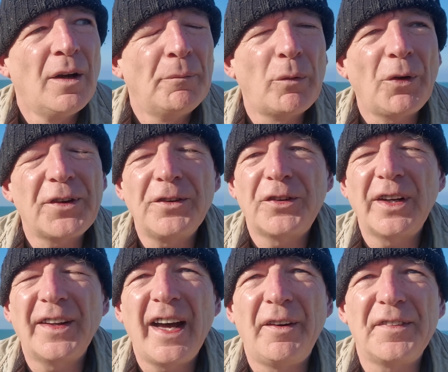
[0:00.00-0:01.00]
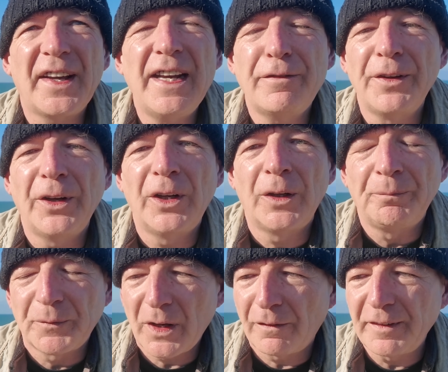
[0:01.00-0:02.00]
But what's interesting there is, even though
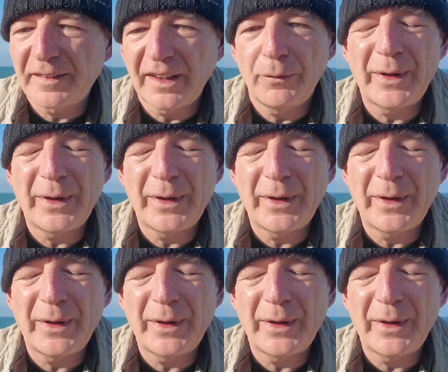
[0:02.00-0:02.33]
obviously